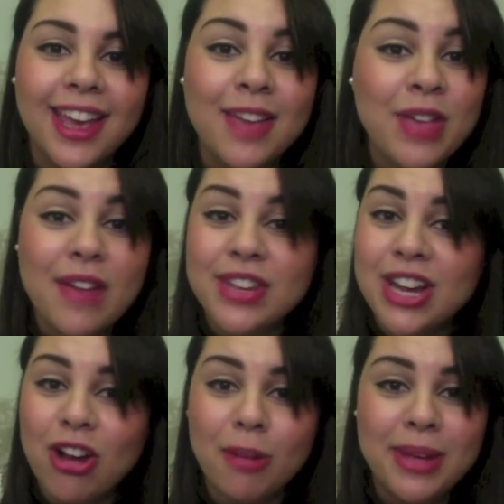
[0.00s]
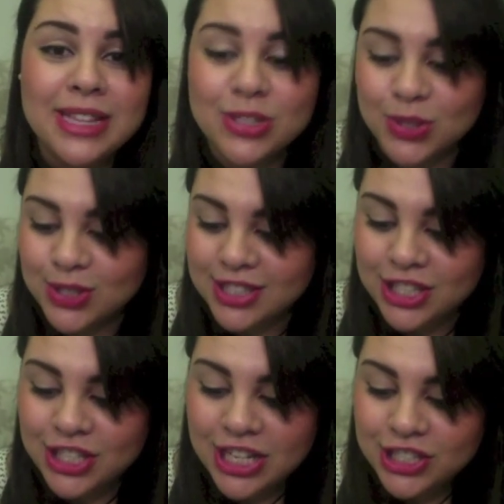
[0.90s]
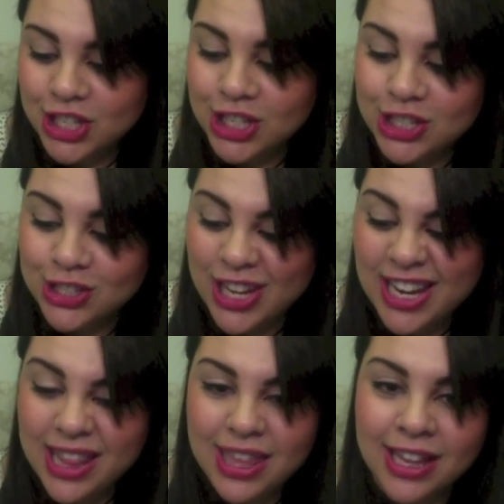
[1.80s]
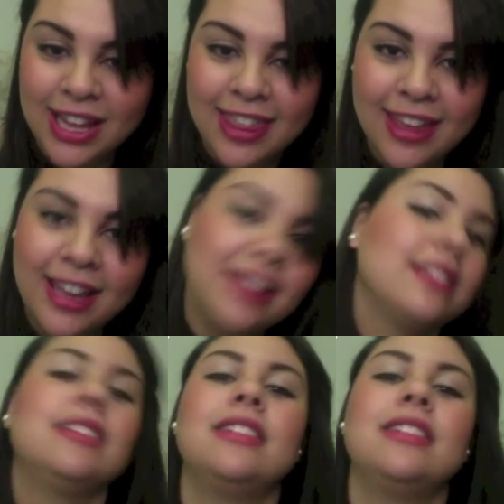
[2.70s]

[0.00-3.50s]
If you have any comments or suggestions or anything like that,